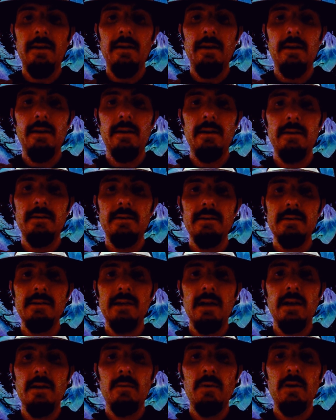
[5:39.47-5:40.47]
and just
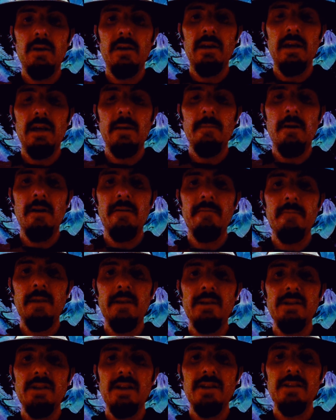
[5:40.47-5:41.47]
kind of wanted to get them off my
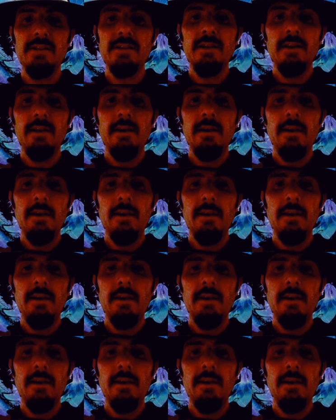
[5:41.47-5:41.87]
chest